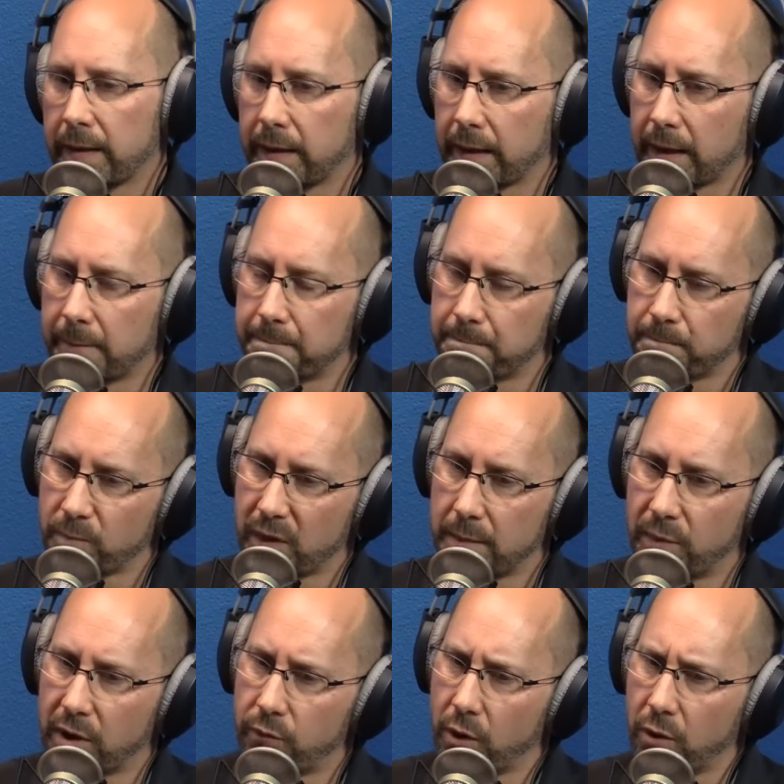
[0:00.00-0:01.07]
Um,
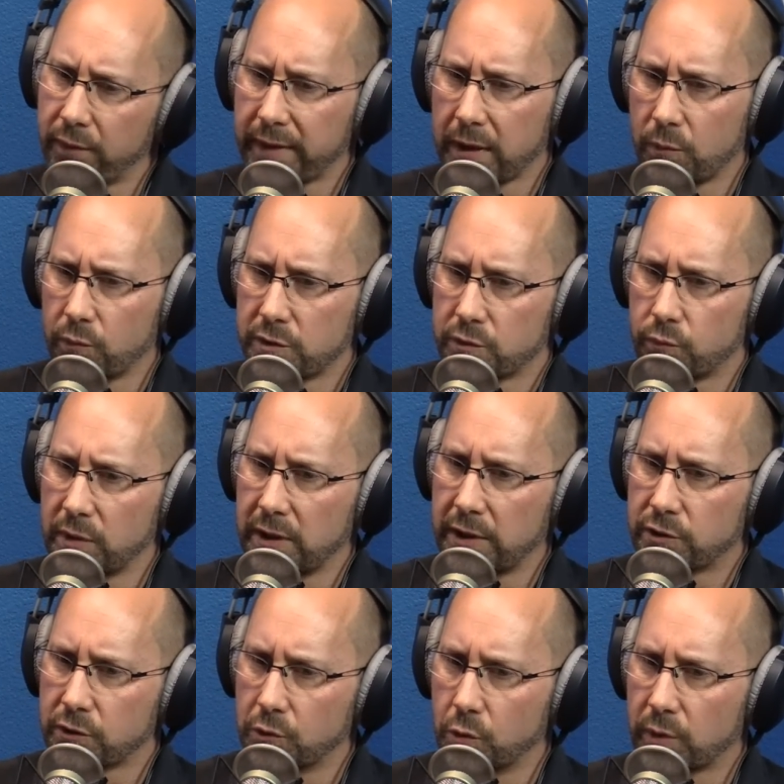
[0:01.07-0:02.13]
my role there was really
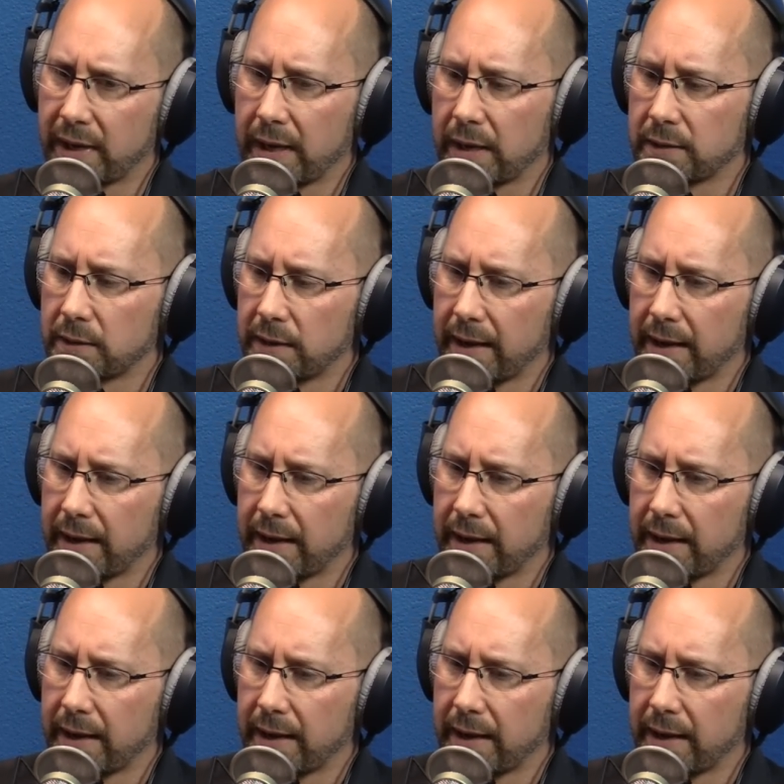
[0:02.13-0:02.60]
to look at